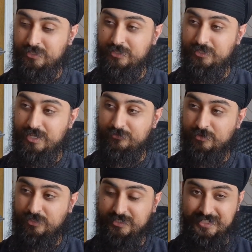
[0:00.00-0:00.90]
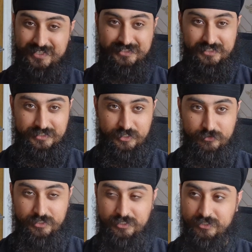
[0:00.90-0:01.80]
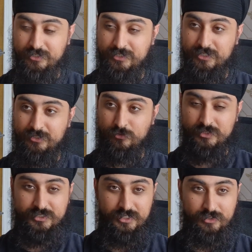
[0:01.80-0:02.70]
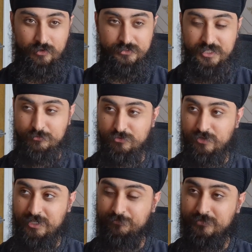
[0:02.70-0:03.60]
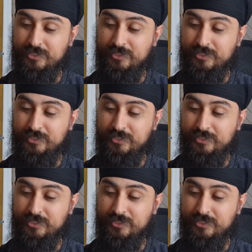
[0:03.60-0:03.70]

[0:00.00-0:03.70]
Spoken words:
and contesting tyranny, and all these kind of concepts, right?